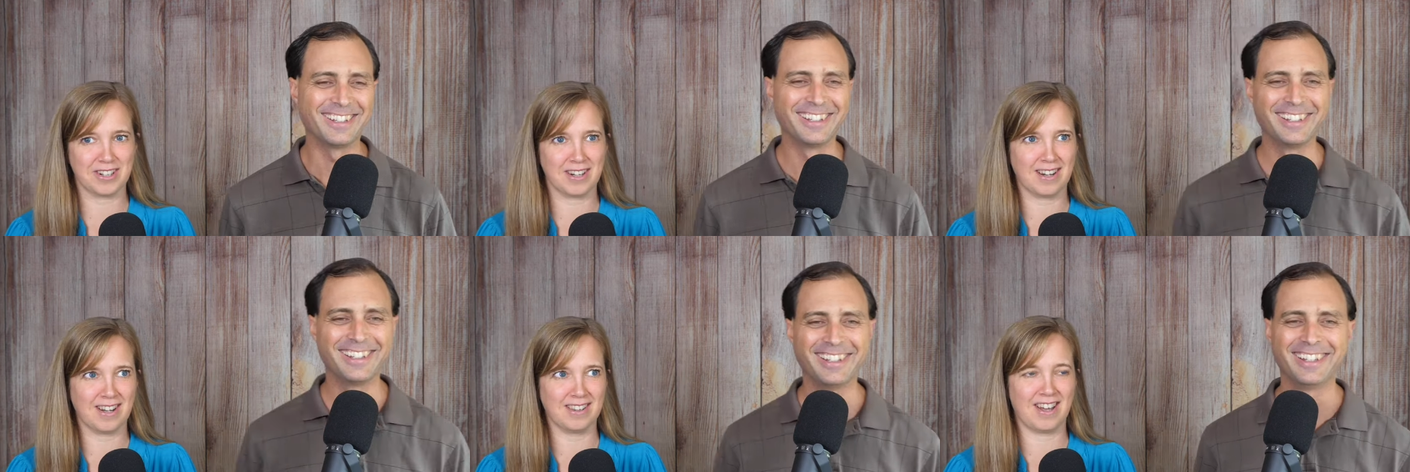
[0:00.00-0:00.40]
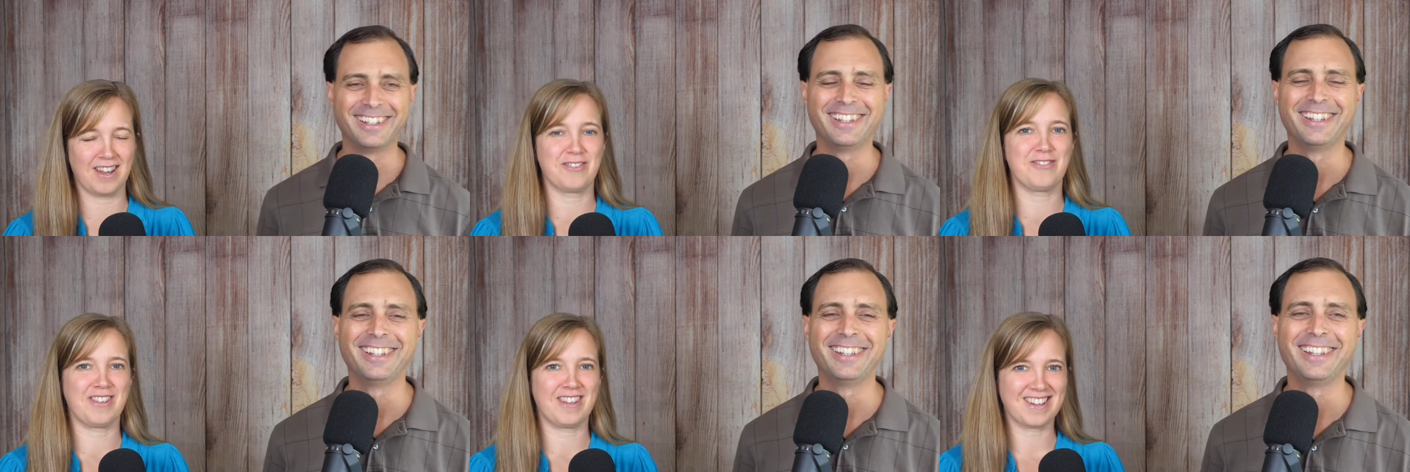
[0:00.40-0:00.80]
Speaker 1: for a
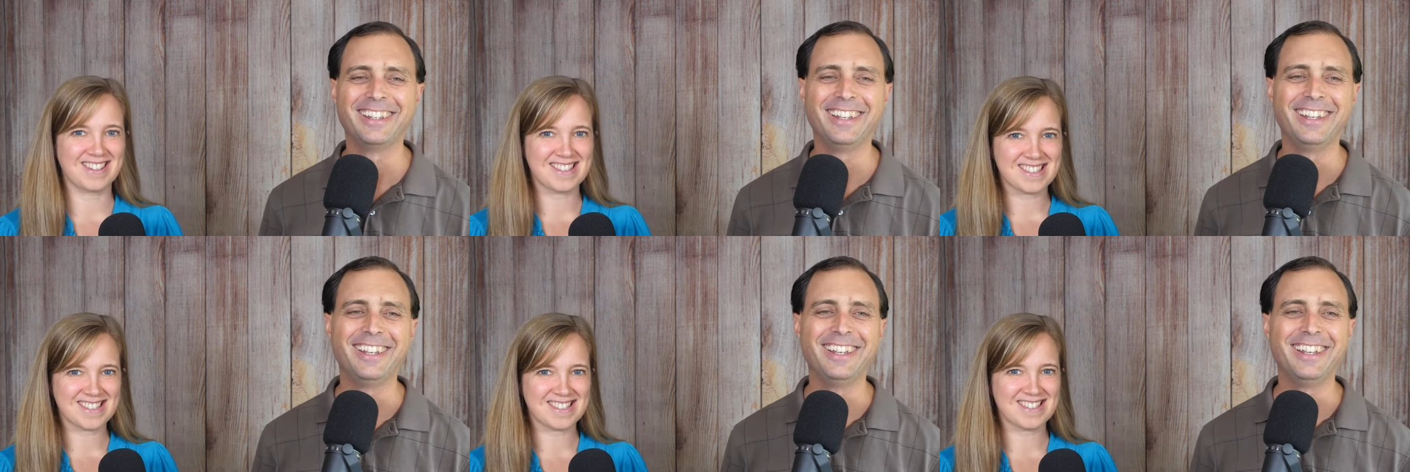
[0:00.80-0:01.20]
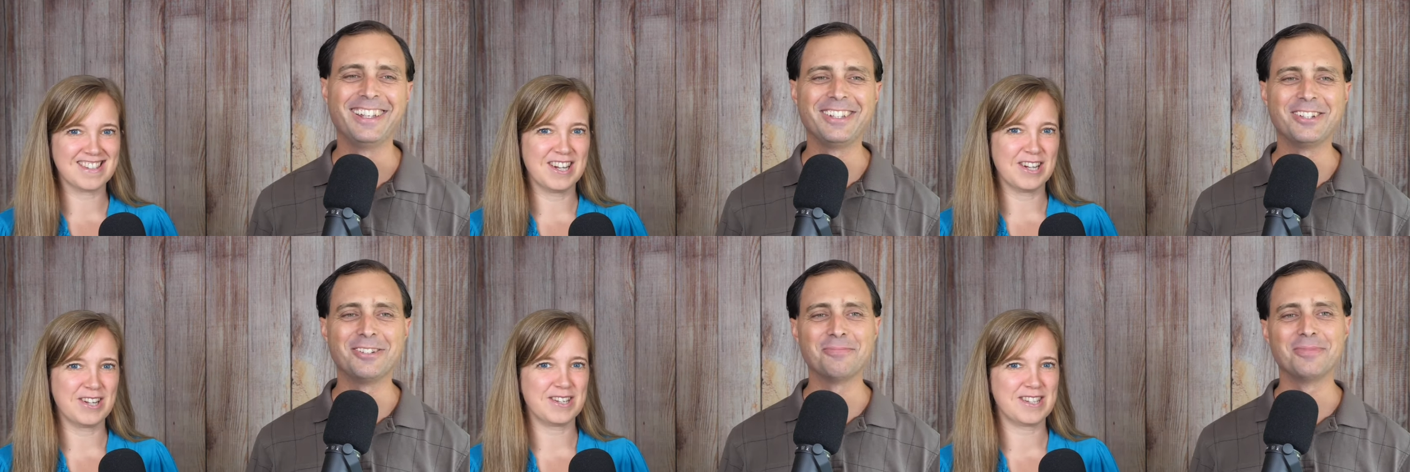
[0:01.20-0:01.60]
lot of things.
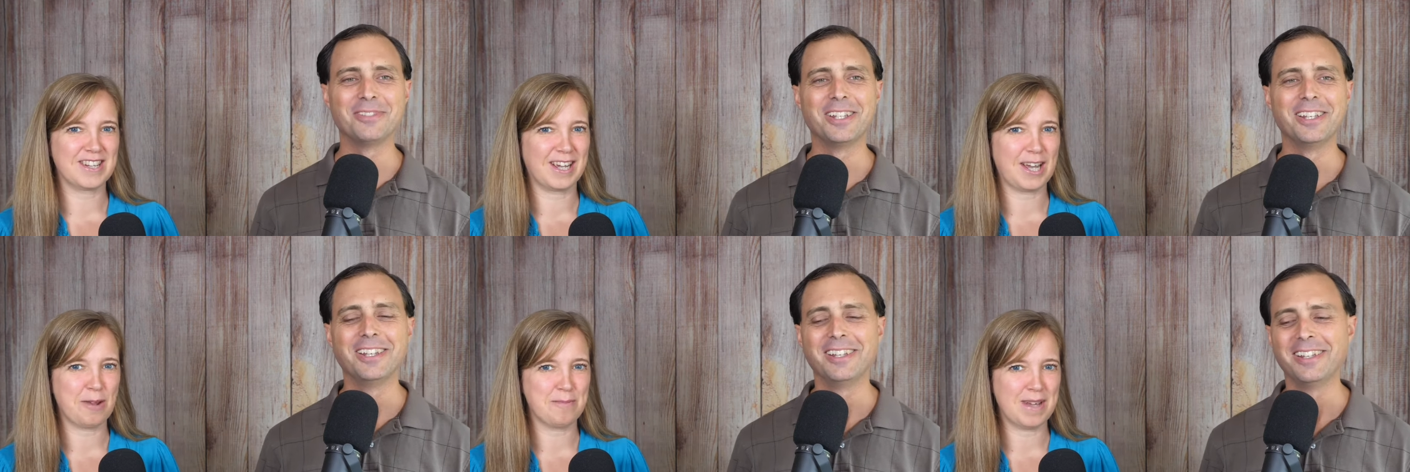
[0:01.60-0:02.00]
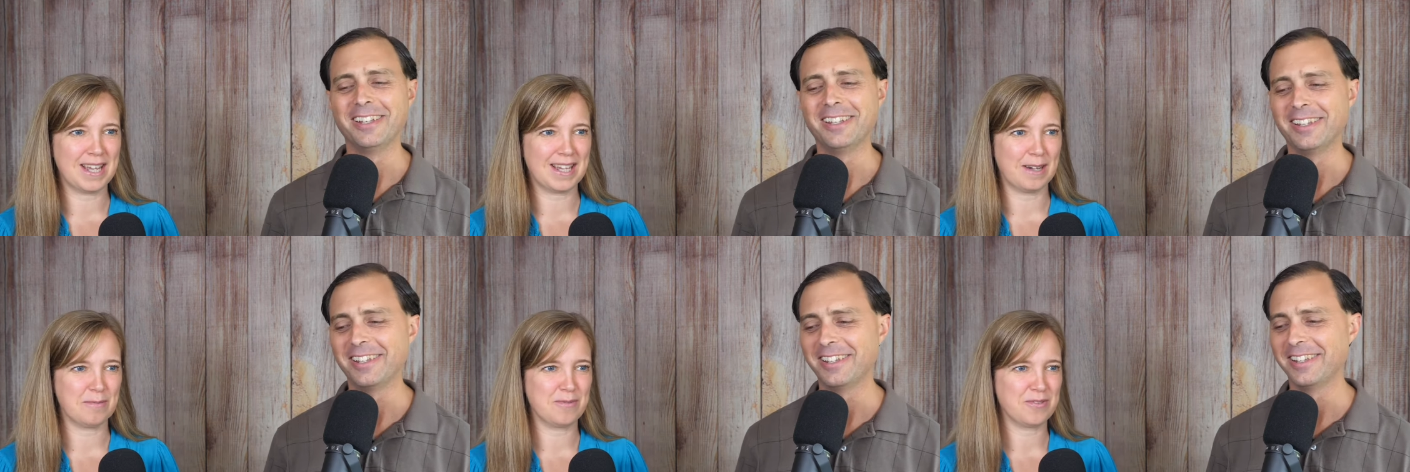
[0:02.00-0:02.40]
Yep. To kind of
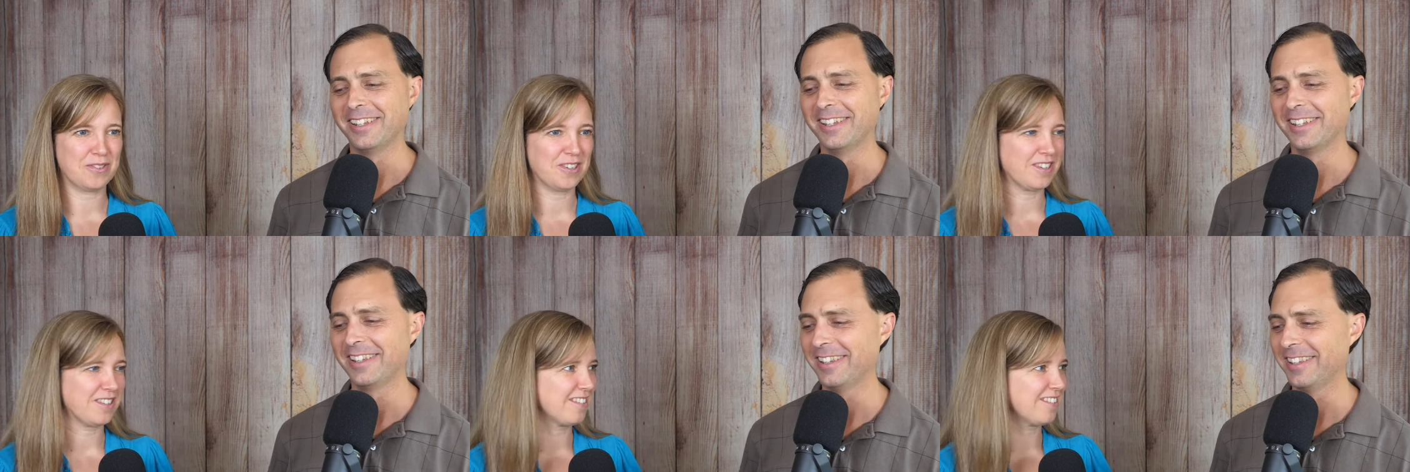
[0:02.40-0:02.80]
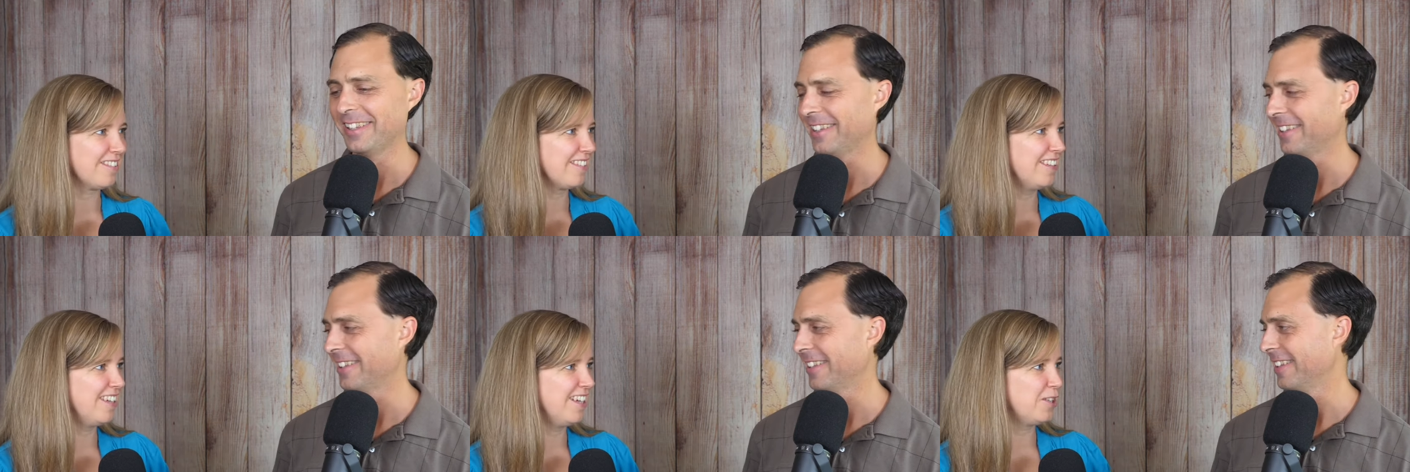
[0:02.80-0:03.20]
make up
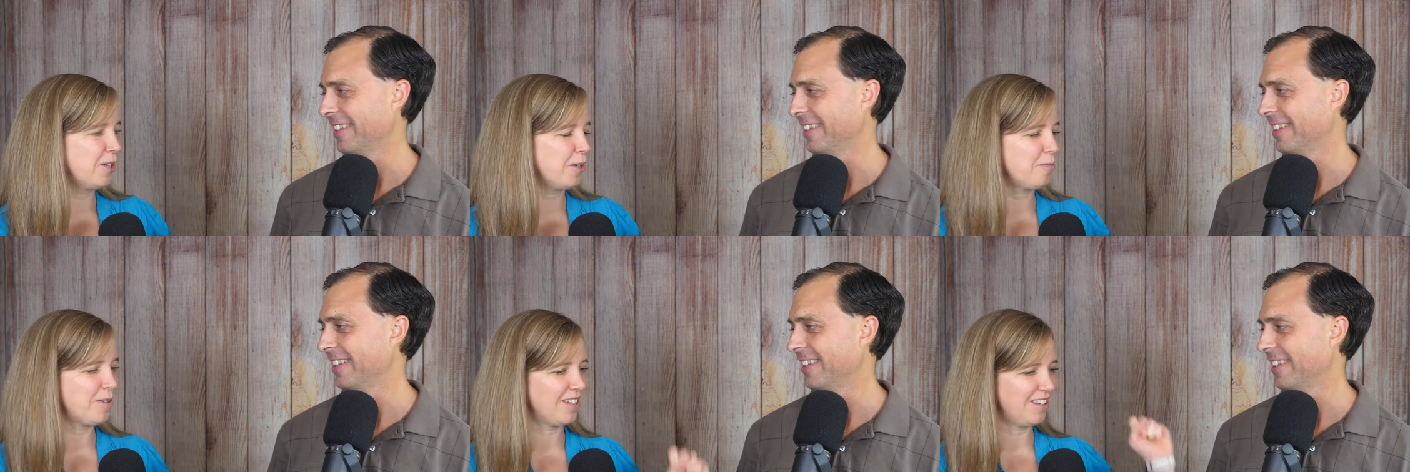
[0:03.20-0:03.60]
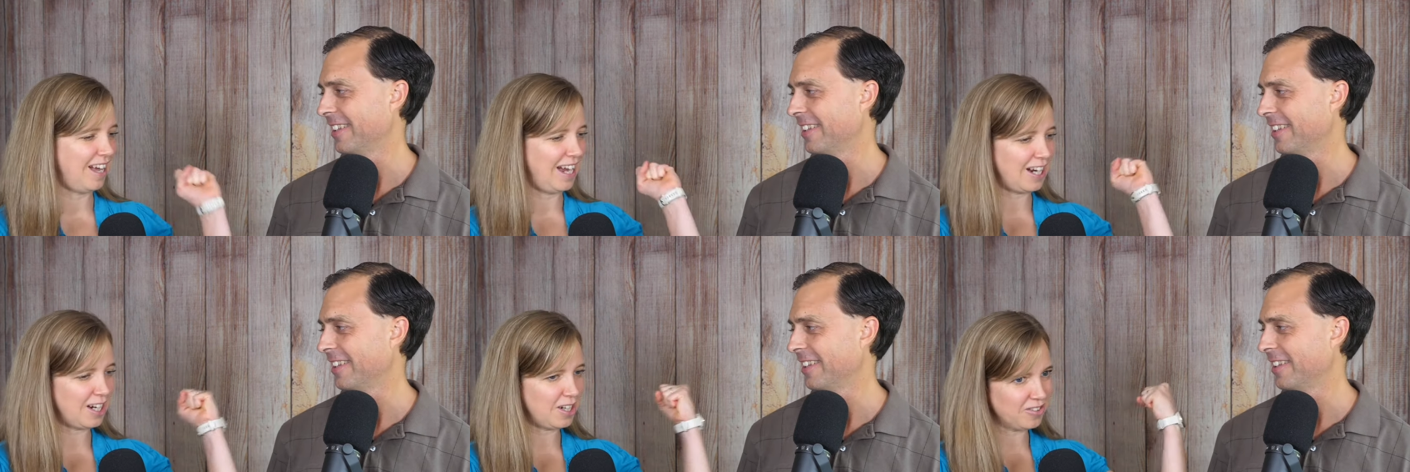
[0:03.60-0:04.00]
for little bit of
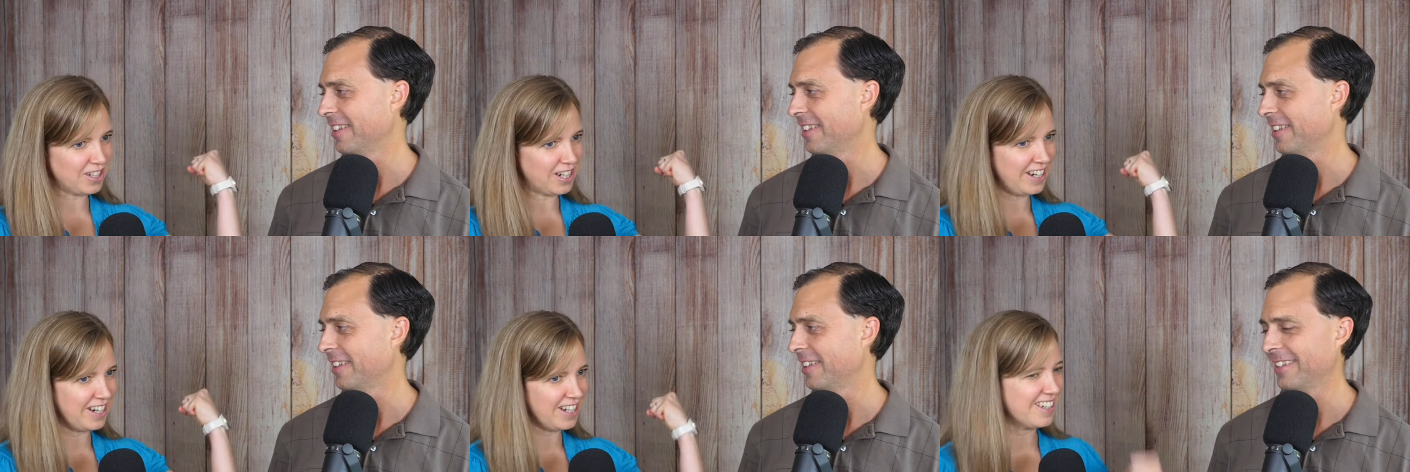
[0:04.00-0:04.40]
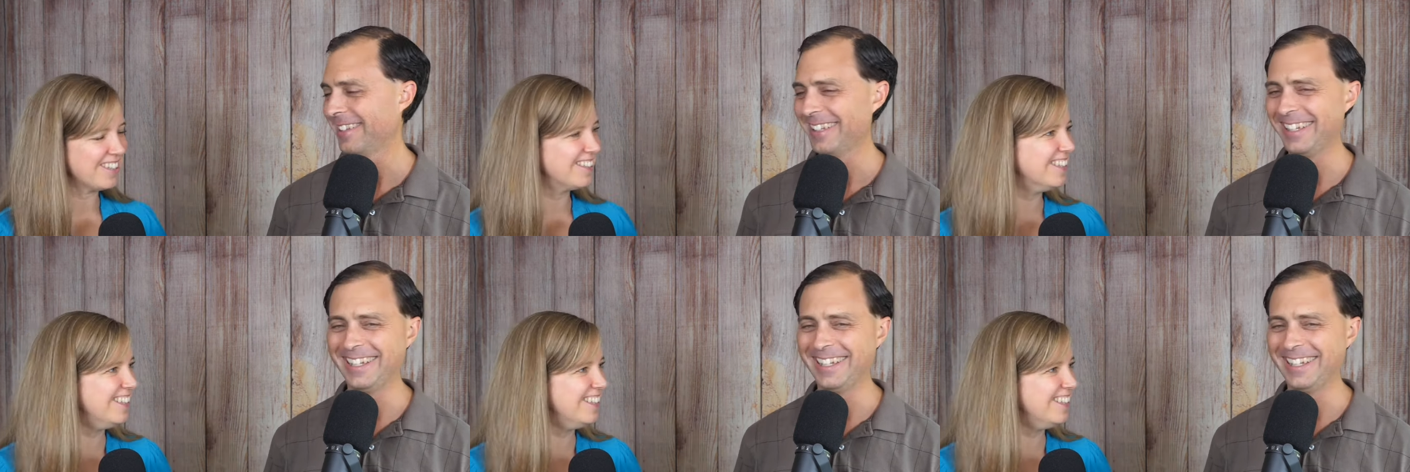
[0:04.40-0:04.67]
lack over here.